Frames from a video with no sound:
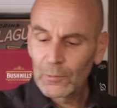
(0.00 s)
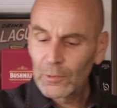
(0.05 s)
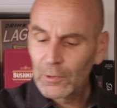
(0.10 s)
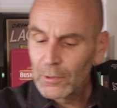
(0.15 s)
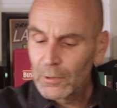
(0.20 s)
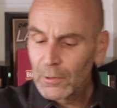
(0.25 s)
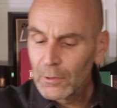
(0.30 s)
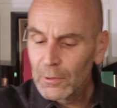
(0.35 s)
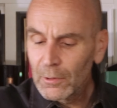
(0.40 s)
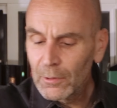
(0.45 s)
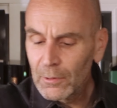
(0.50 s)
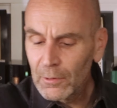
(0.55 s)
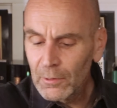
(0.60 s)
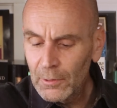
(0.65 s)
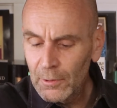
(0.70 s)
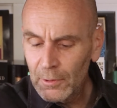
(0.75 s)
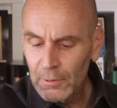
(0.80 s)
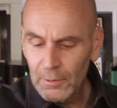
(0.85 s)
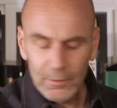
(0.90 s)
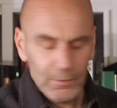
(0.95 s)

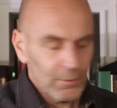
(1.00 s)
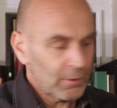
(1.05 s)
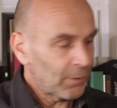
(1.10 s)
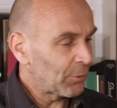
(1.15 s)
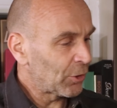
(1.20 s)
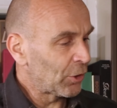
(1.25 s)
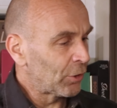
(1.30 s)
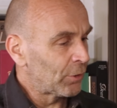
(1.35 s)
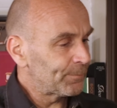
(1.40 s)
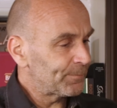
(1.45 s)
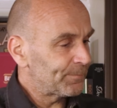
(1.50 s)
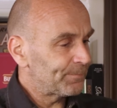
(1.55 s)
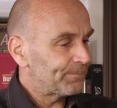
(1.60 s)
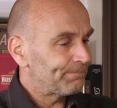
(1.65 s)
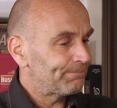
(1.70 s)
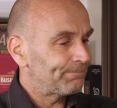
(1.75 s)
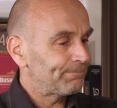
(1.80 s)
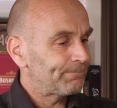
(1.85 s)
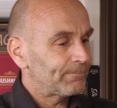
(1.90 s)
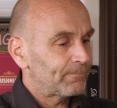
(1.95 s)
There we go.
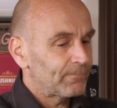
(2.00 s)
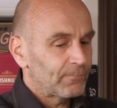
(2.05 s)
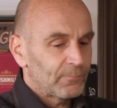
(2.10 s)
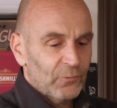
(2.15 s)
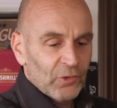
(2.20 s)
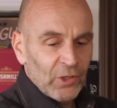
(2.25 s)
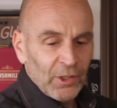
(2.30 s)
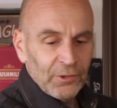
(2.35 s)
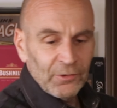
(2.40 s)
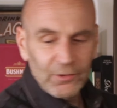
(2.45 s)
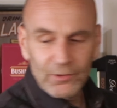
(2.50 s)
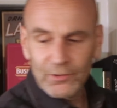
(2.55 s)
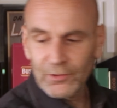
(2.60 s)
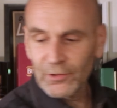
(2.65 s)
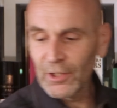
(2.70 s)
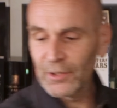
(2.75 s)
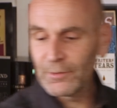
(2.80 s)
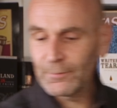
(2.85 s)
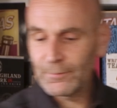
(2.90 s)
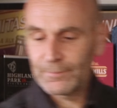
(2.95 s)

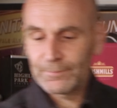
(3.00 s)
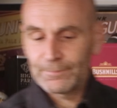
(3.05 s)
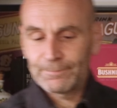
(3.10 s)
Done.